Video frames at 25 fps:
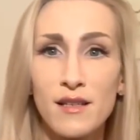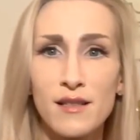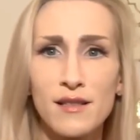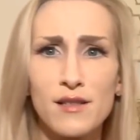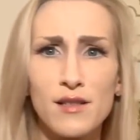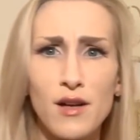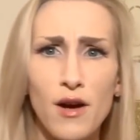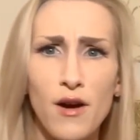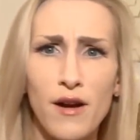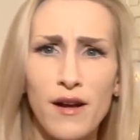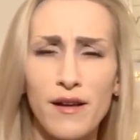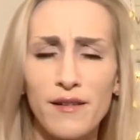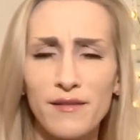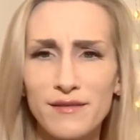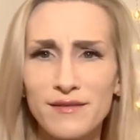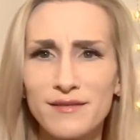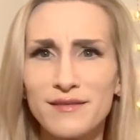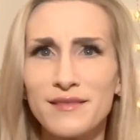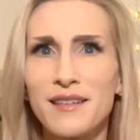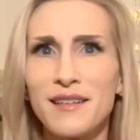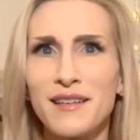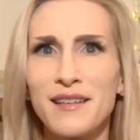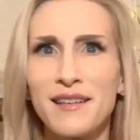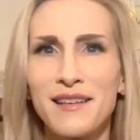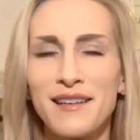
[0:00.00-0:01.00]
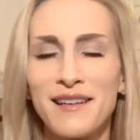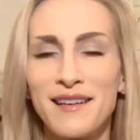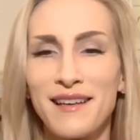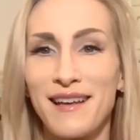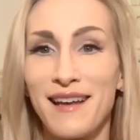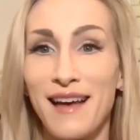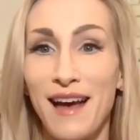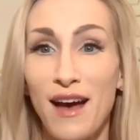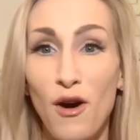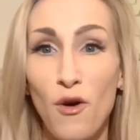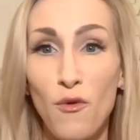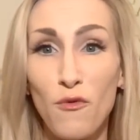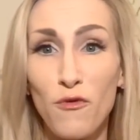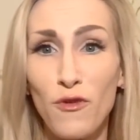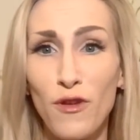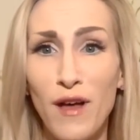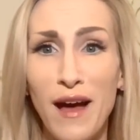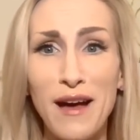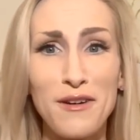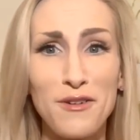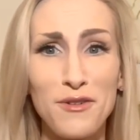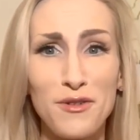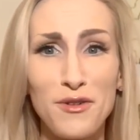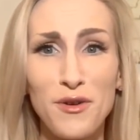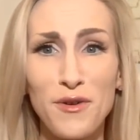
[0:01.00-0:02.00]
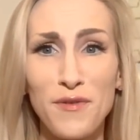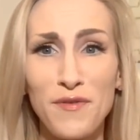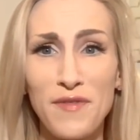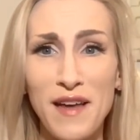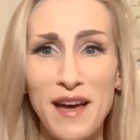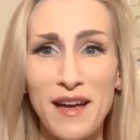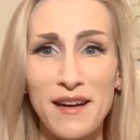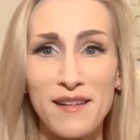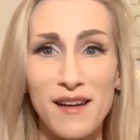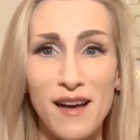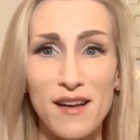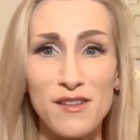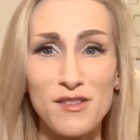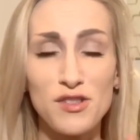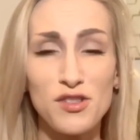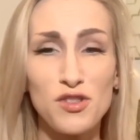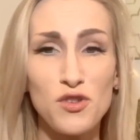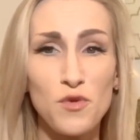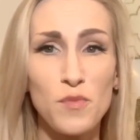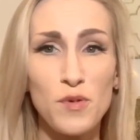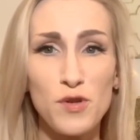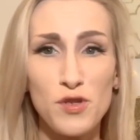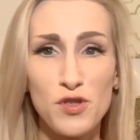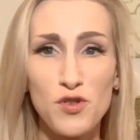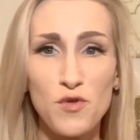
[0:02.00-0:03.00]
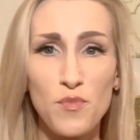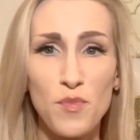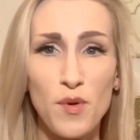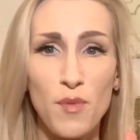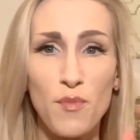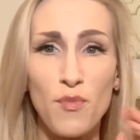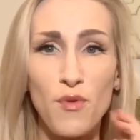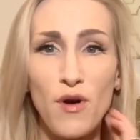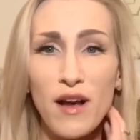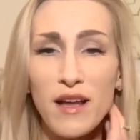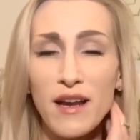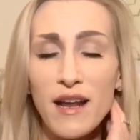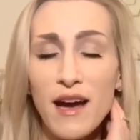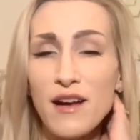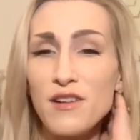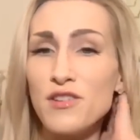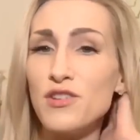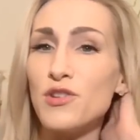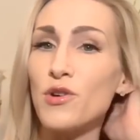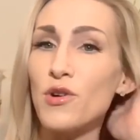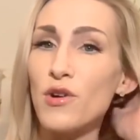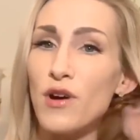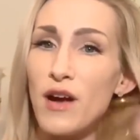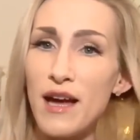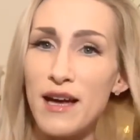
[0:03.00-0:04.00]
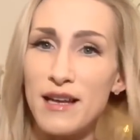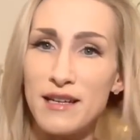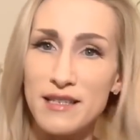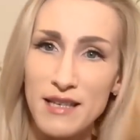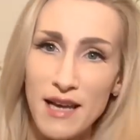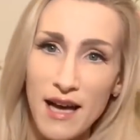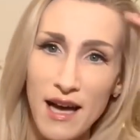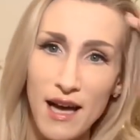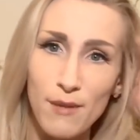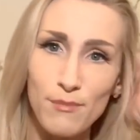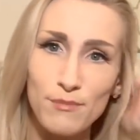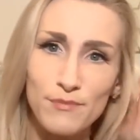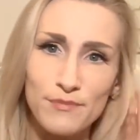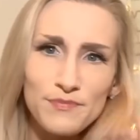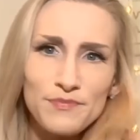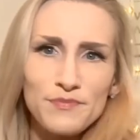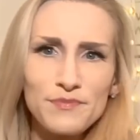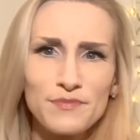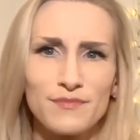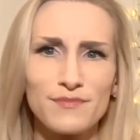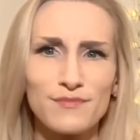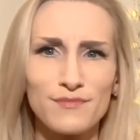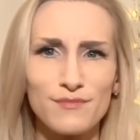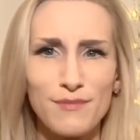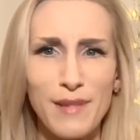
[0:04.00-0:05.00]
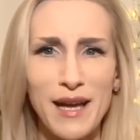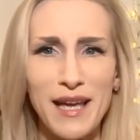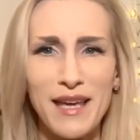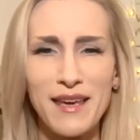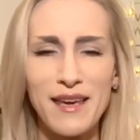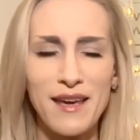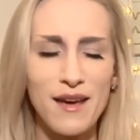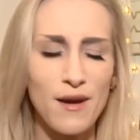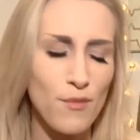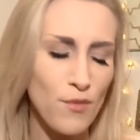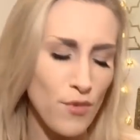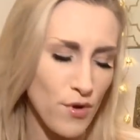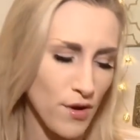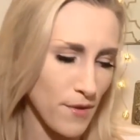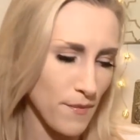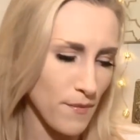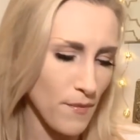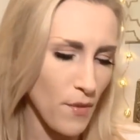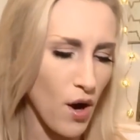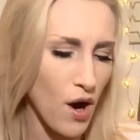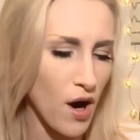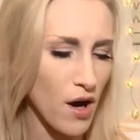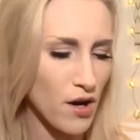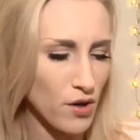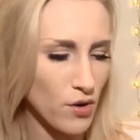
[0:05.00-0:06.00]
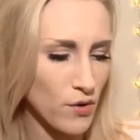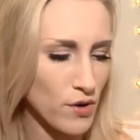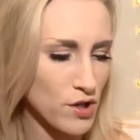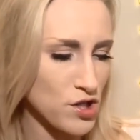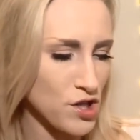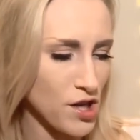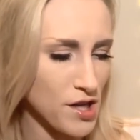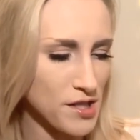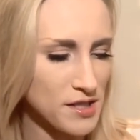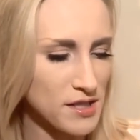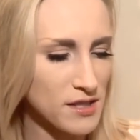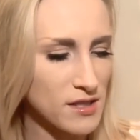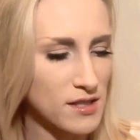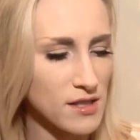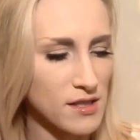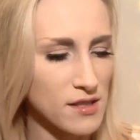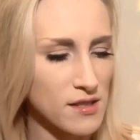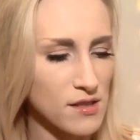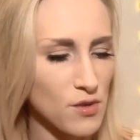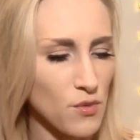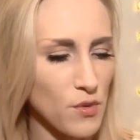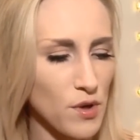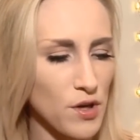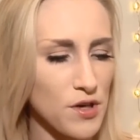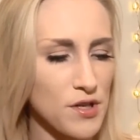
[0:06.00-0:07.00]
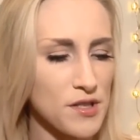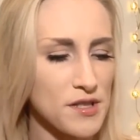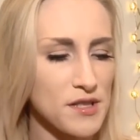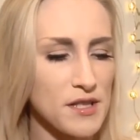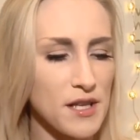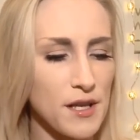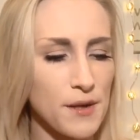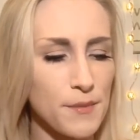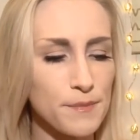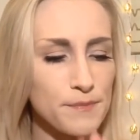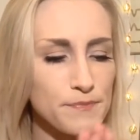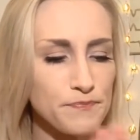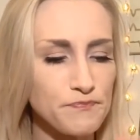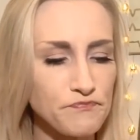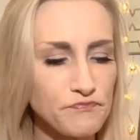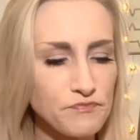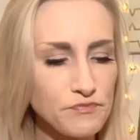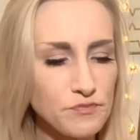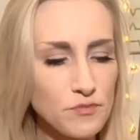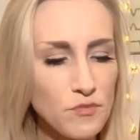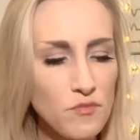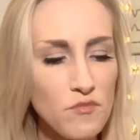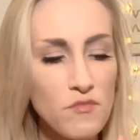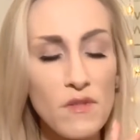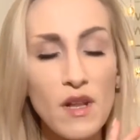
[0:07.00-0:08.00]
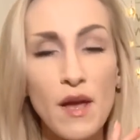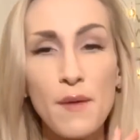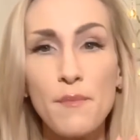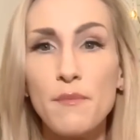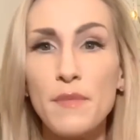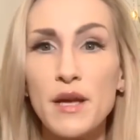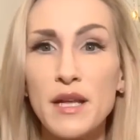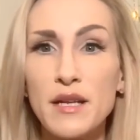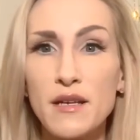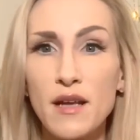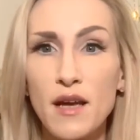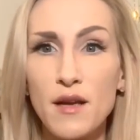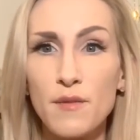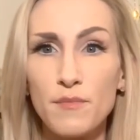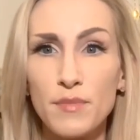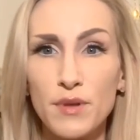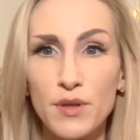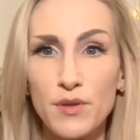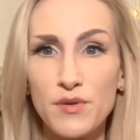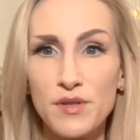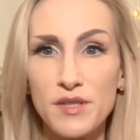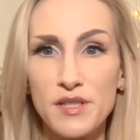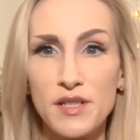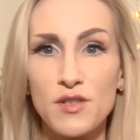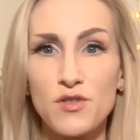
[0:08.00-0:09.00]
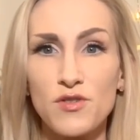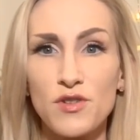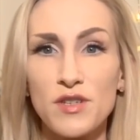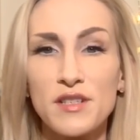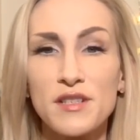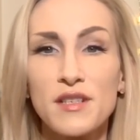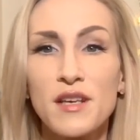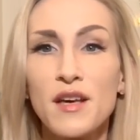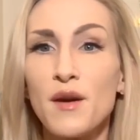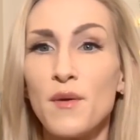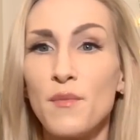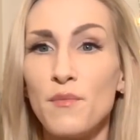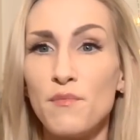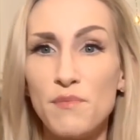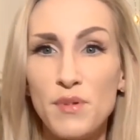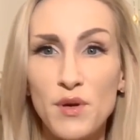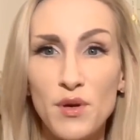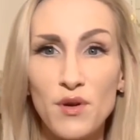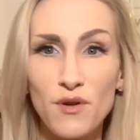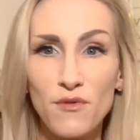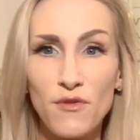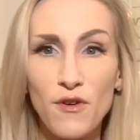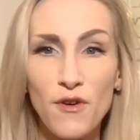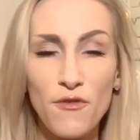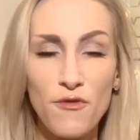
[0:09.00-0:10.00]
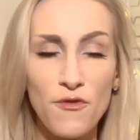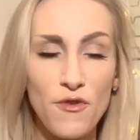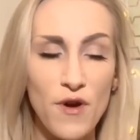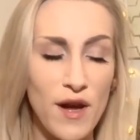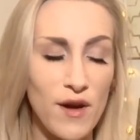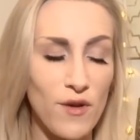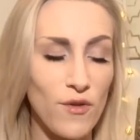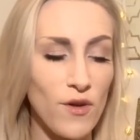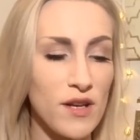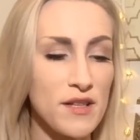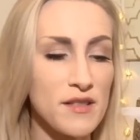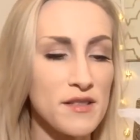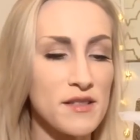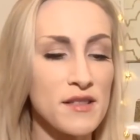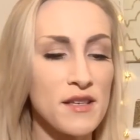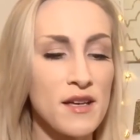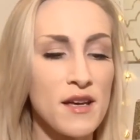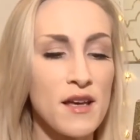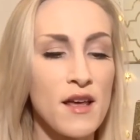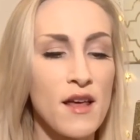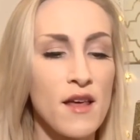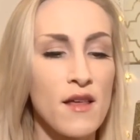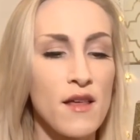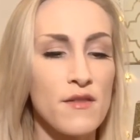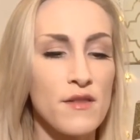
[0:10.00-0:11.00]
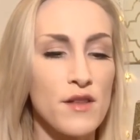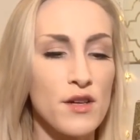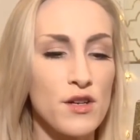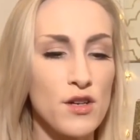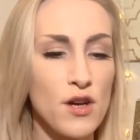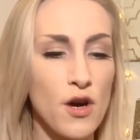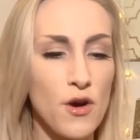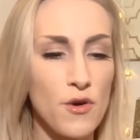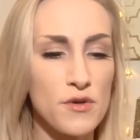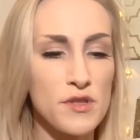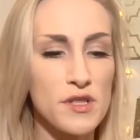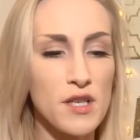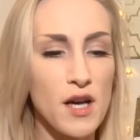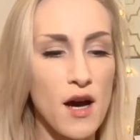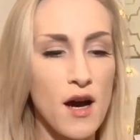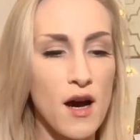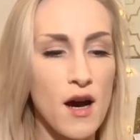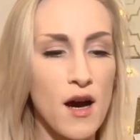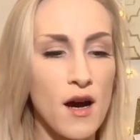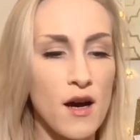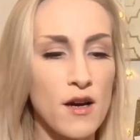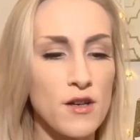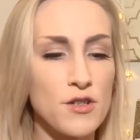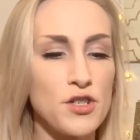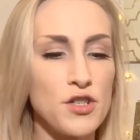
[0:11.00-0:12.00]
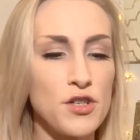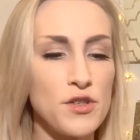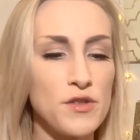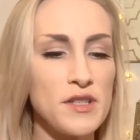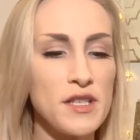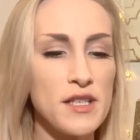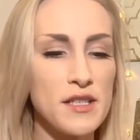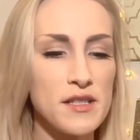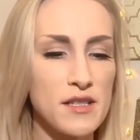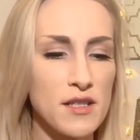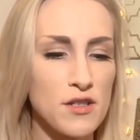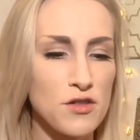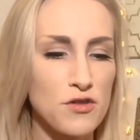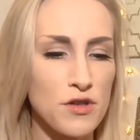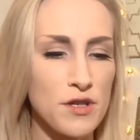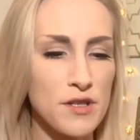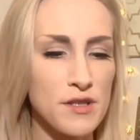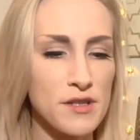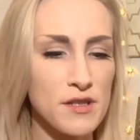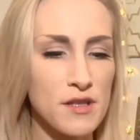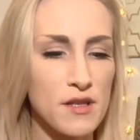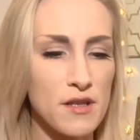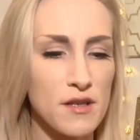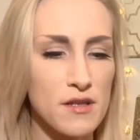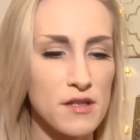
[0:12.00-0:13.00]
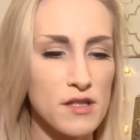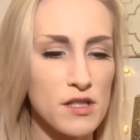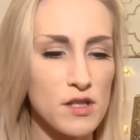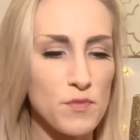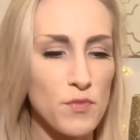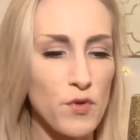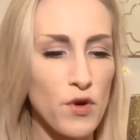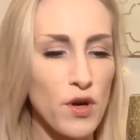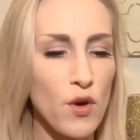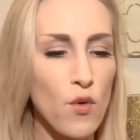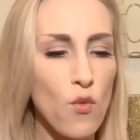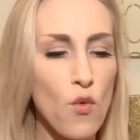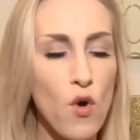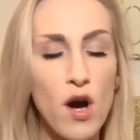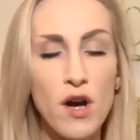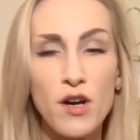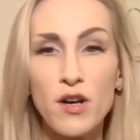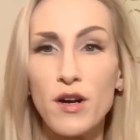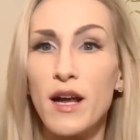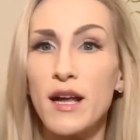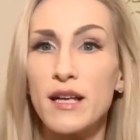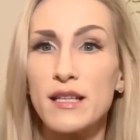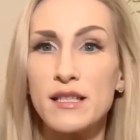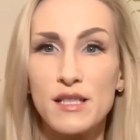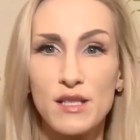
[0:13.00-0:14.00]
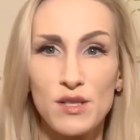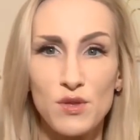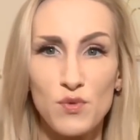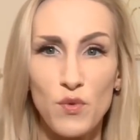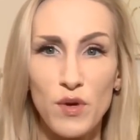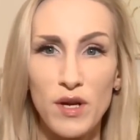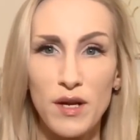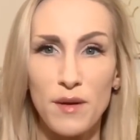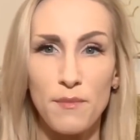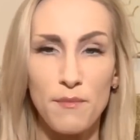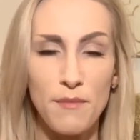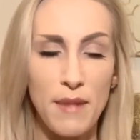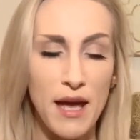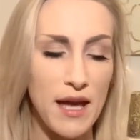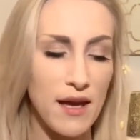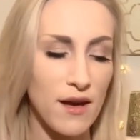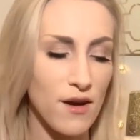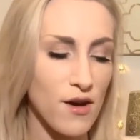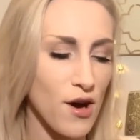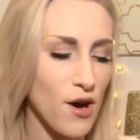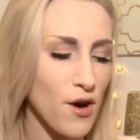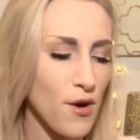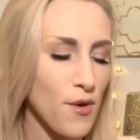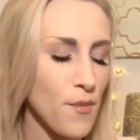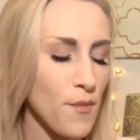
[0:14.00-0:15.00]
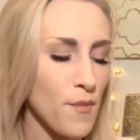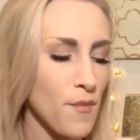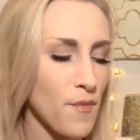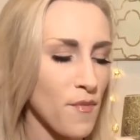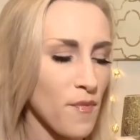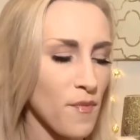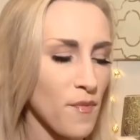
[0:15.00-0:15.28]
Sorry. Hopefully, I don't know if that got super, super bright on your end. Um, my camera auto adjusts. It's the weirdest thing. Midnight Blue Citrus. Beautiful fragrance. The notes are juicy citrus, spring water, and sweet mango.